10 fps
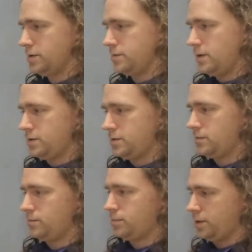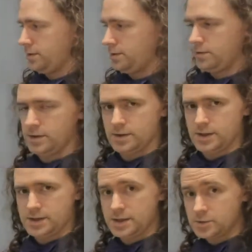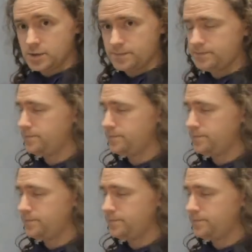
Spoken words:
is this plus the thing connecting into it.